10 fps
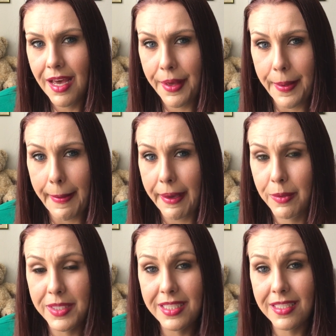I
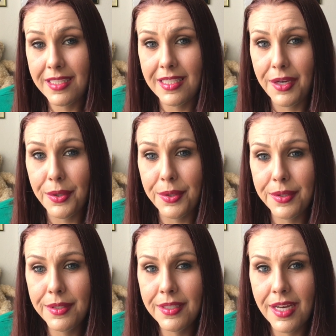was
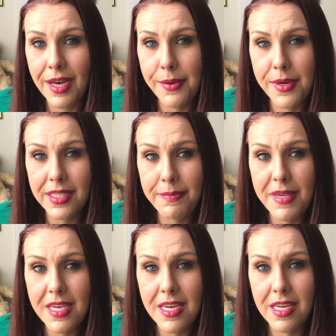single. I was
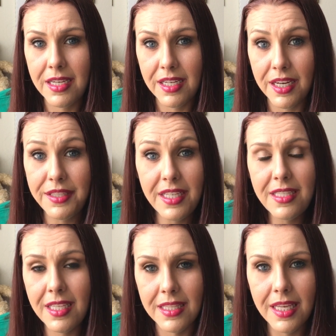making a
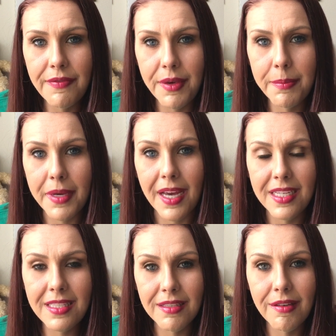decent living, but I
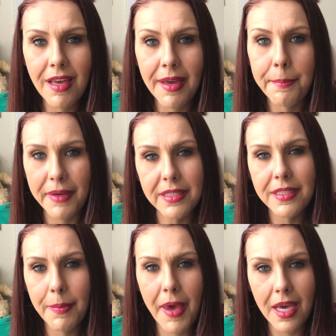still had bills
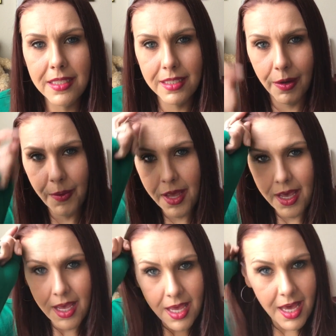to pay. So
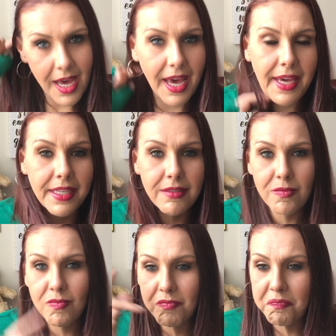I
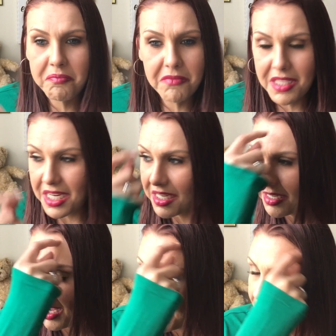
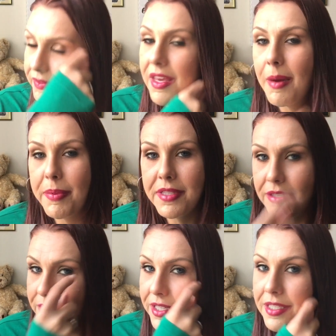didn't have the
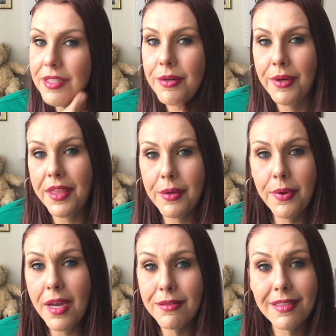opportunity to go get the
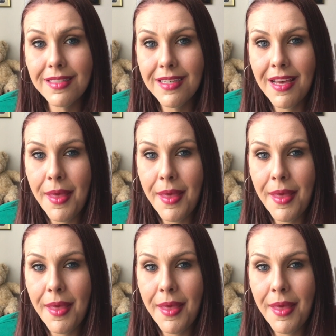crowns.